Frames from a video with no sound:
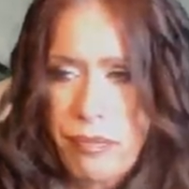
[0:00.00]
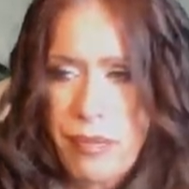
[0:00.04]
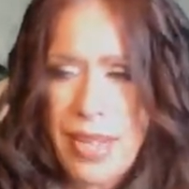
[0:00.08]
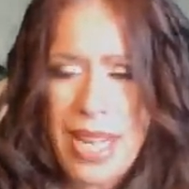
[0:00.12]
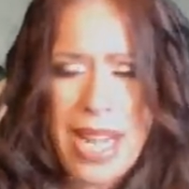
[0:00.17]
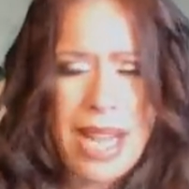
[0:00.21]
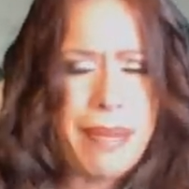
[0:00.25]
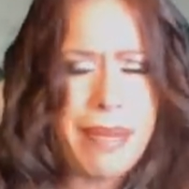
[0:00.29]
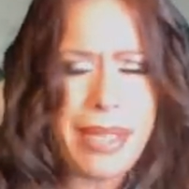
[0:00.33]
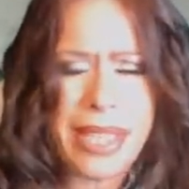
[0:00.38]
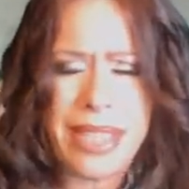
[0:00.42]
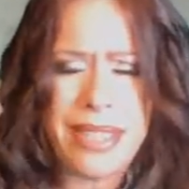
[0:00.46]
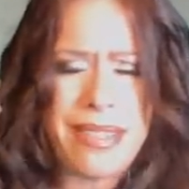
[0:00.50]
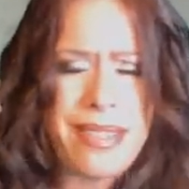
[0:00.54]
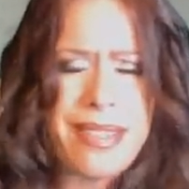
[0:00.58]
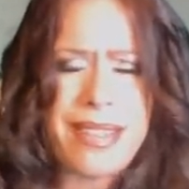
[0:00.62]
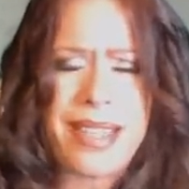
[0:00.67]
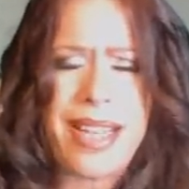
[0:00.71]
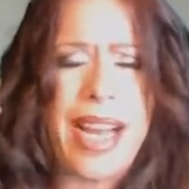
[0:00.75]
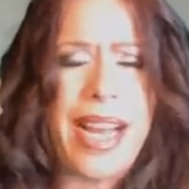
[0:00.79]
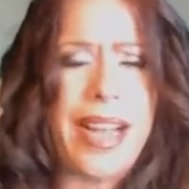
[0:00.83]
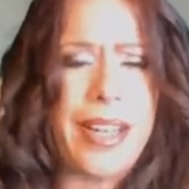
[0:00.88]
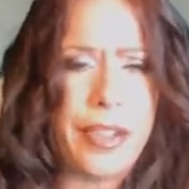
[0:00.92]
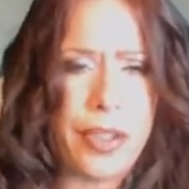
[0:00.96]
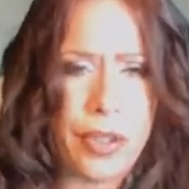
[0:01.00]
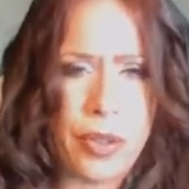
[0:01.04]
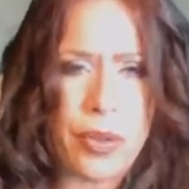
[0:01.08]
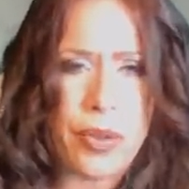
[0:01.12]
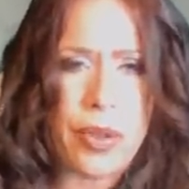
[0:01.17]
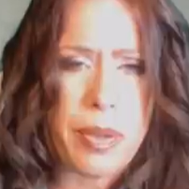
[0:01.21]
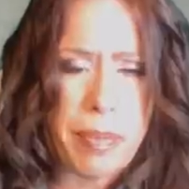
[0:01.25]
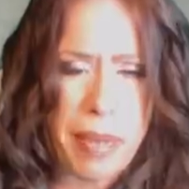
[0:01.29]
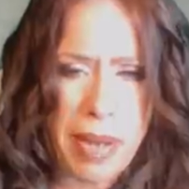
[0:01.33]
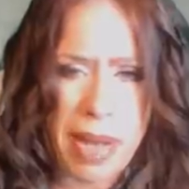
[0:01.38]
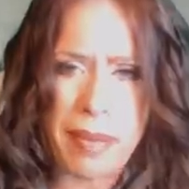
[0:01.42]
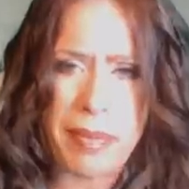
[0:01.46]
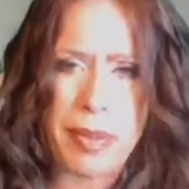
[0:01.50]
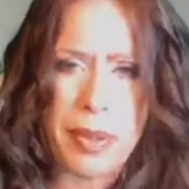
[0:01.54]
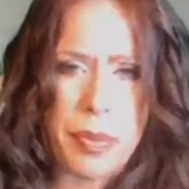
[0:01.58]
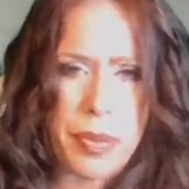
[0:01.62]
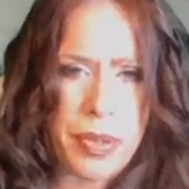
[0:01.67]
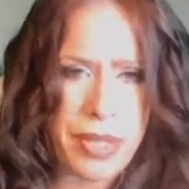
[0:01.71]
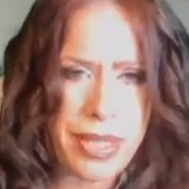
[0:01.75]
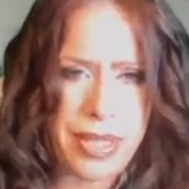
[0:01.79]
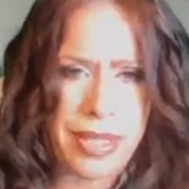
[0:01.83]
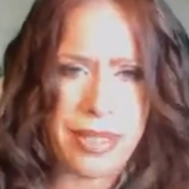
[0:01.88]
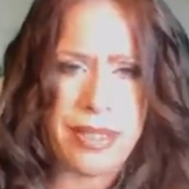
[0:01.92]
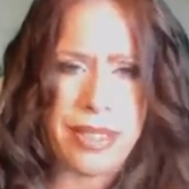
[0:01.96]
I mean, Scott knew that Bobby
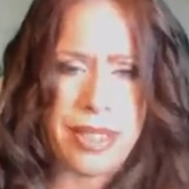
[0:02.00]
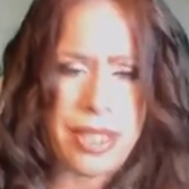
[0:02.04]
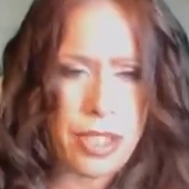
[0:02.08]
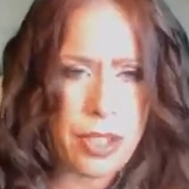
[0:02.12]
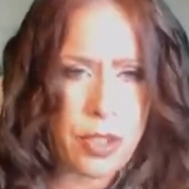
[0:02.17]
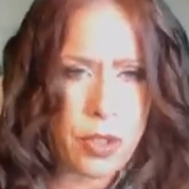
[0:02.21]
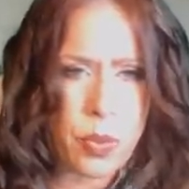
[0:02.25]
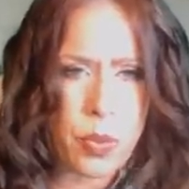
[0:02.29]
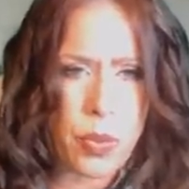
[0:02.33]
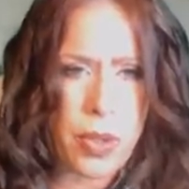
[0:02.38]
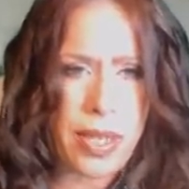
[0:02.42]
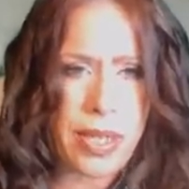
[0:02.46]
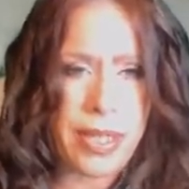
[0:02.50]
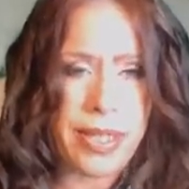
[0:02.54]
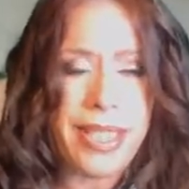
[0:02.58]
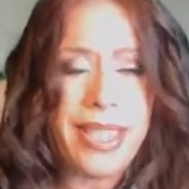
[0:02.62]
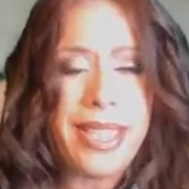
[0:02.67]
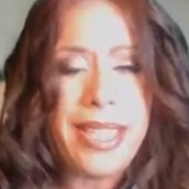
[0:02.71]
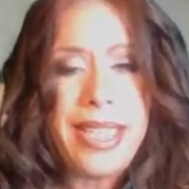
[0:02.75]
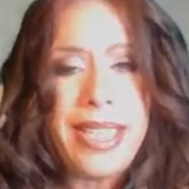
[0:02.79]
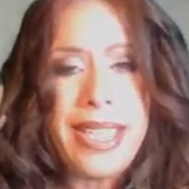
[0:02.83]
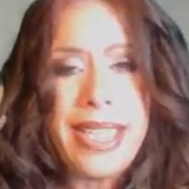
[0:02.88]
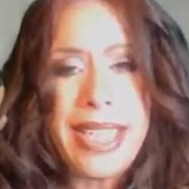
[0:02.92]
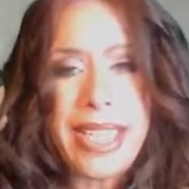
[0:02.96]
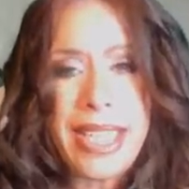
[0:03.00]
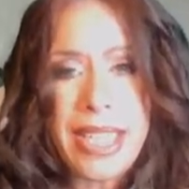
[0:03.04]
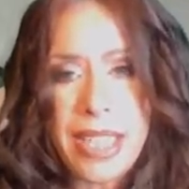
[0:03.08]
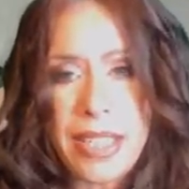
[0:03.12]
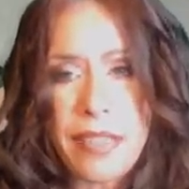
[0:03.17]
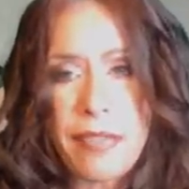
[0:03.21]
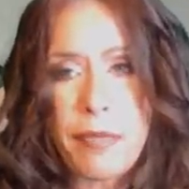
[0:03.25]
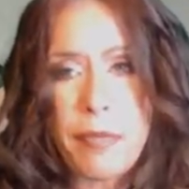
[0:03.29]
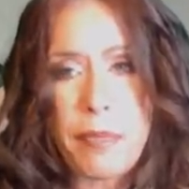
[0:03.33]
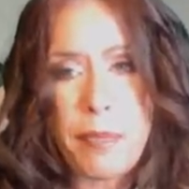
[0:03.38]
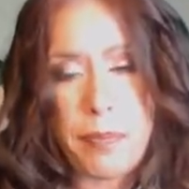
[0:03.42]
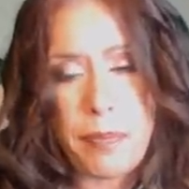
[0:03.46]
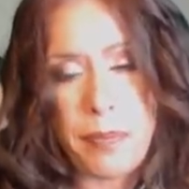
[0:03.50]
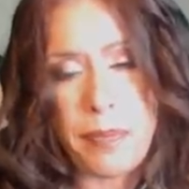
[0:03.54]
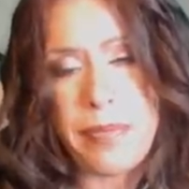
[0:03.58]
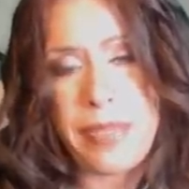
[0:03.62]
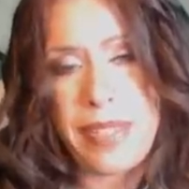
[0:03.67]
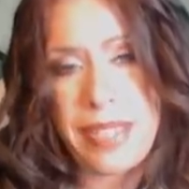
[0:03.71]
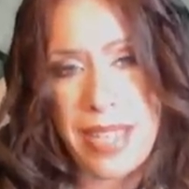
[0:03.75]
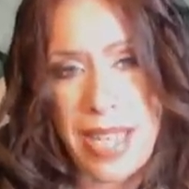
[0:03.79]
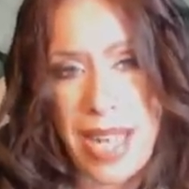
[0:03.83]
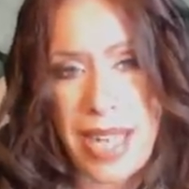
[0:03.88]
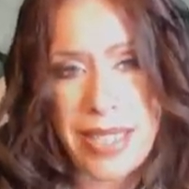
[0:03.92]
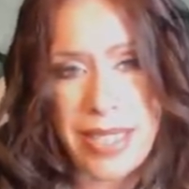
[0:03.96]
was guilty as well. If
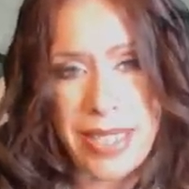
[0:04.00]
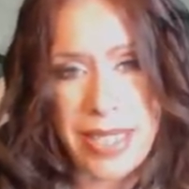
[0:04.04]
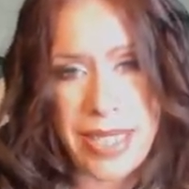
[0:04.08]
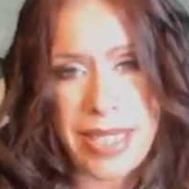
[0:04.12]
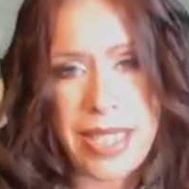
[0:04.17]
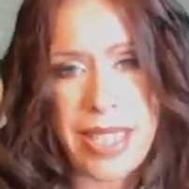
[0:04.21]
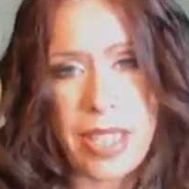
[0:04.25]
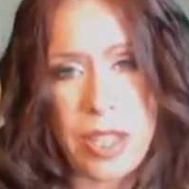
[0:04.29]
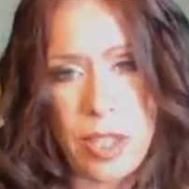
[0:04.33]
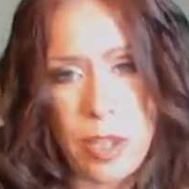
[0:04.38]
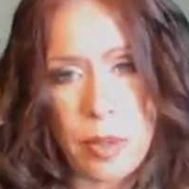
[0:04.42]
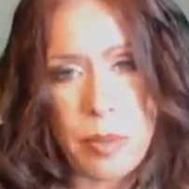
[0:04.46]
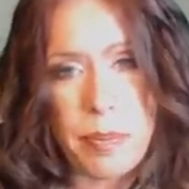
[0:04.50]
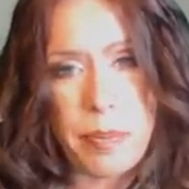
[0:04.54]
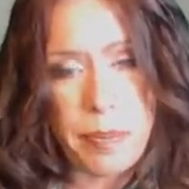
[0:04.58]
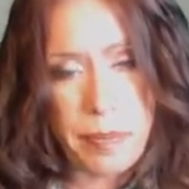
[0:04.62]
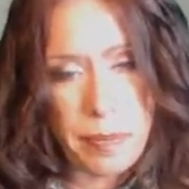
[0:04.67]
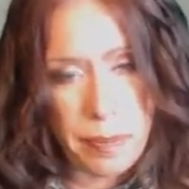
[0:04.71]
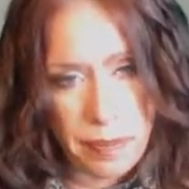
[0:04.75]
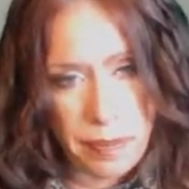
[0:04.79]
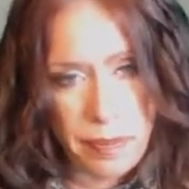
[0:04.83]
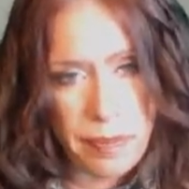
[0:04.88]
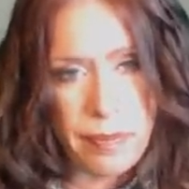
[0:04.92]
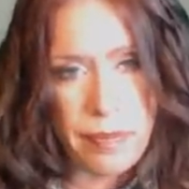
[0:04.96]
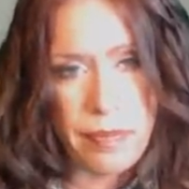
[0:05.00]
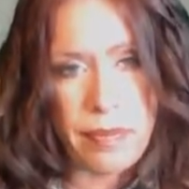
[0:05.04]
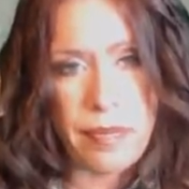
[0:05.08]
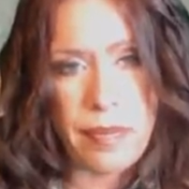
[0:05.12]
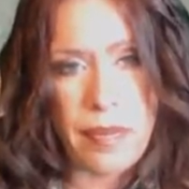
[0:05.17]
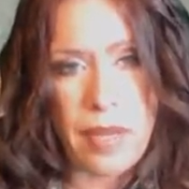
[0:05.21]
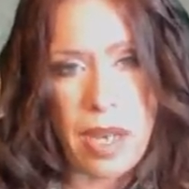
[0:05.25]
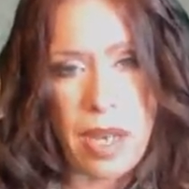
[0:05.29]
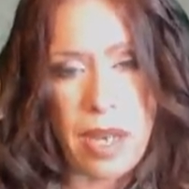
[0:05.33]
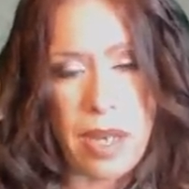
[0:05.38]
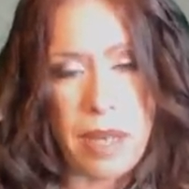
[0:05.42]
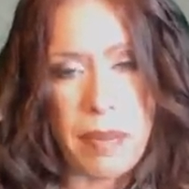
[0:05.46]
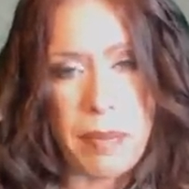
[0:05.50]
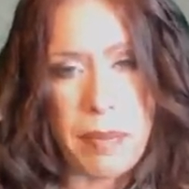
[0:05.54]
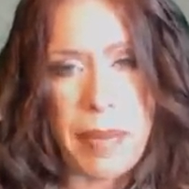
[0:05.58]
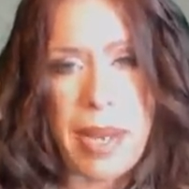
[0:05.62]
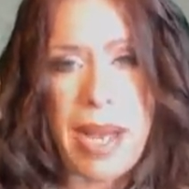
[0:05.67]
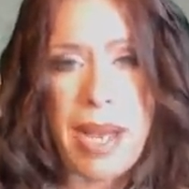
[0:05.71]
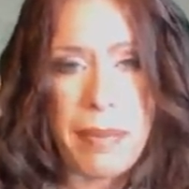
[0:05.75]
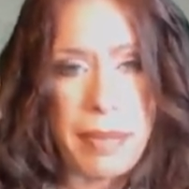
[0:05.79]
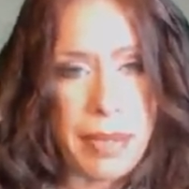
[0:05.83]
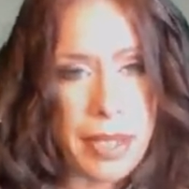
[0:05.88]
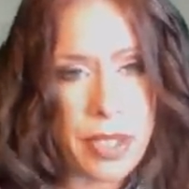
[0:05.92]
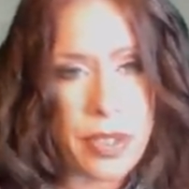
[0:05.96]
Scott didn't help um,
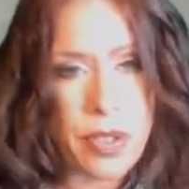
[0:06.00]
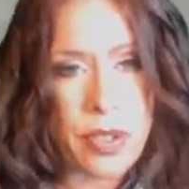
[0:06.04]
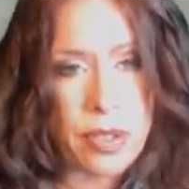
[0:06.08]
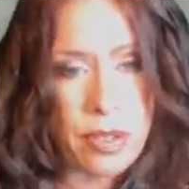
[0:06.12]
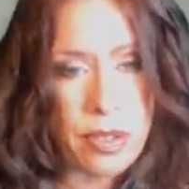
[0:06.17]
Bobby is